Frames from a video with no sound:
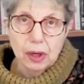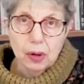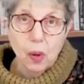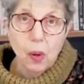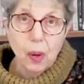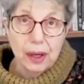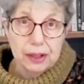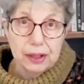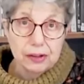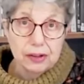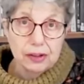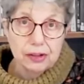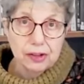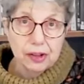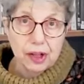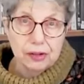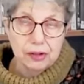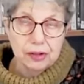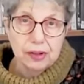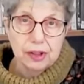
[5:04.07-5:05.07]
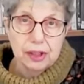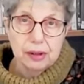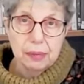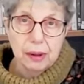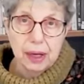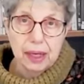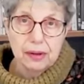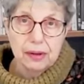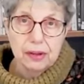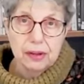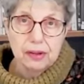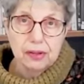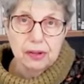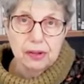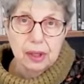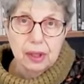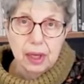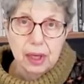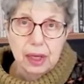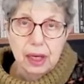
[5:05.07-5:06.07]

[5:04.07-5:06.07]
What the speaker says: are quite disgusted by this,